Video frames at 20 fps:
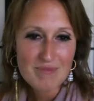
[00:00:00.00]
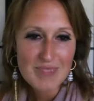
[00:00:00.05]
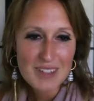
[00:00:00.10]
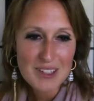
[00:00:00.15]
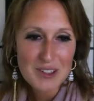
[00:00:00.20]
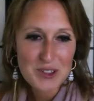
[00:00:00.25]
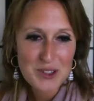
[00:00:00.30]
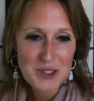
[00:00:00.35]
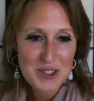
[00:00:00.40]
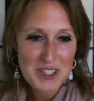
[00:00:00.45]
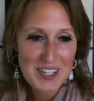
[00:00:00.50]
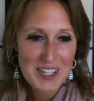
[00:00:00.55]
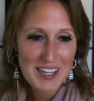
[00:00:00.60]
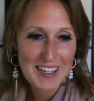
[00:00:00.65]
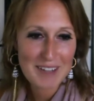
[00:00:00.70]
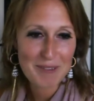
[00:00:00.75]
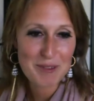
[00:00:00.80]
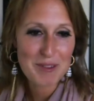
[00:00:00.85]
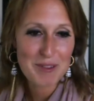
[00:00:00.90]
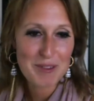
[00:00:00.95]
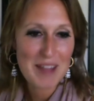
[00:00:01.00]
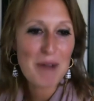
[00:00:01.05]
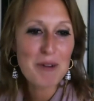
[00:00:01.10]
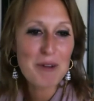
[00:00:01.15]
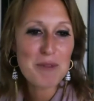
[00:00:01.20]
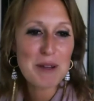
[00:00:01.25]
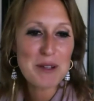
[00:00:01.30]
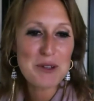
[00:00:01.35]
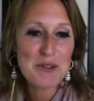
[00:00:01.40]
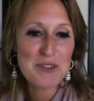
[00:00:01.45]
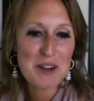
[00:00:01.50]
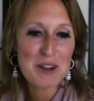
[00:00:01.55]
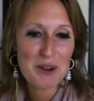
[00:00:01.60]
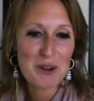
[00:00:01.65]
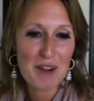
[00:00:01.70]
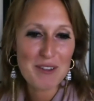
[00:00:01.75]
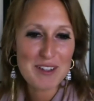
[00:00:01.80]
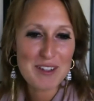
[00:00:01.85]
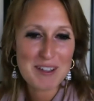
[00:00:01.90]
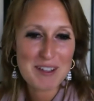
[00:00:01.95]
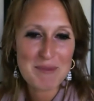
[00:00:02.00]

She's like, well, now with my newfound confidence,